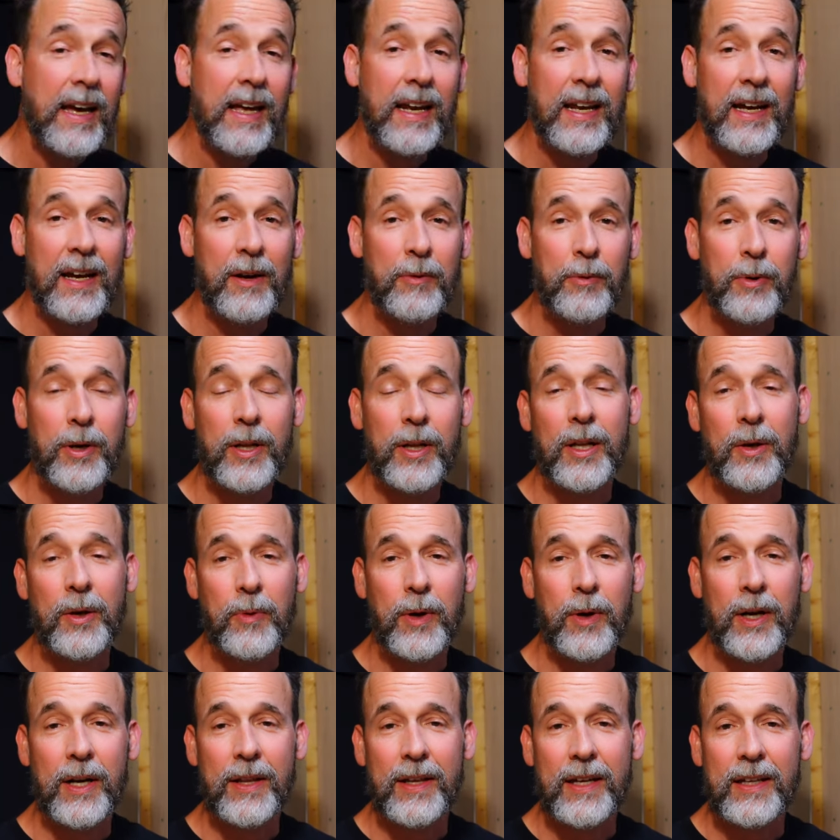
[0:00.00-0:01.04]
and I really
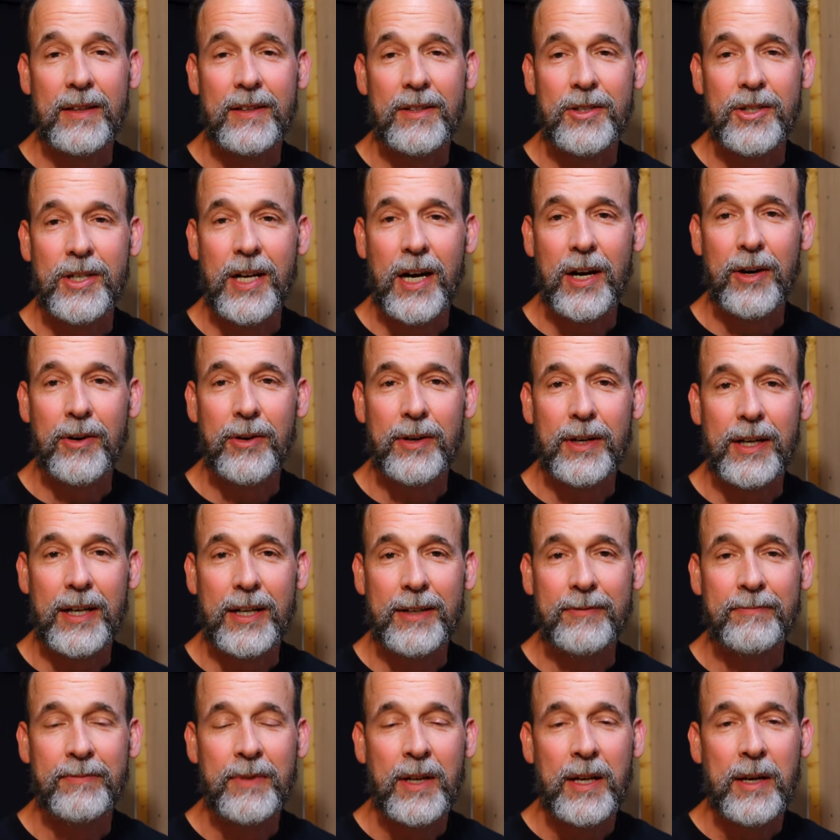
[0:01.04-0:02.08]
wanted to get the shower
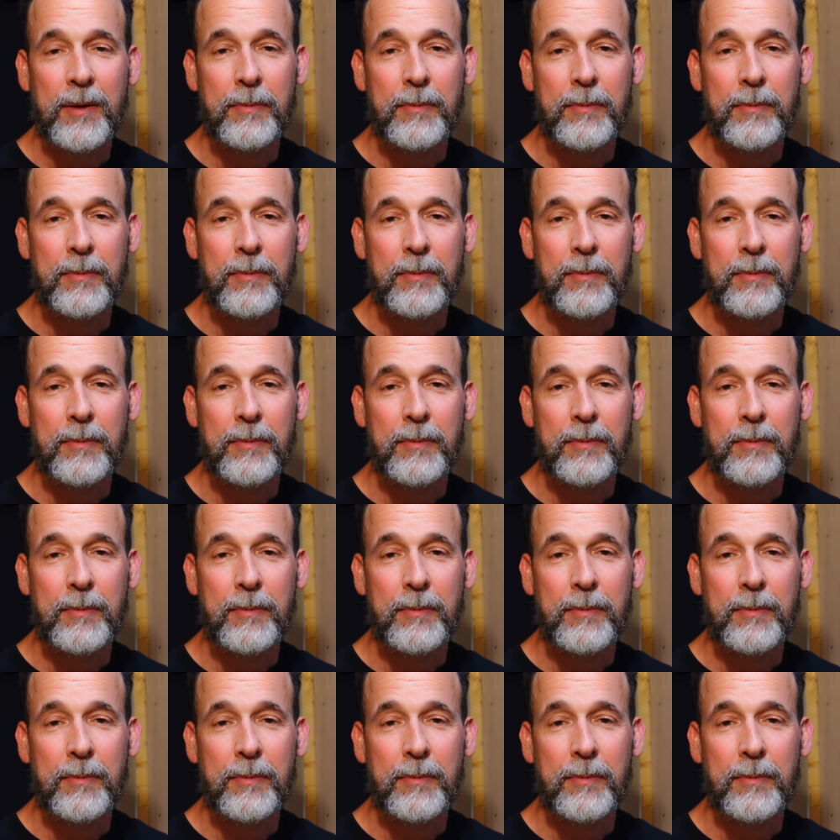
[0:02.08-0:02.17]
done,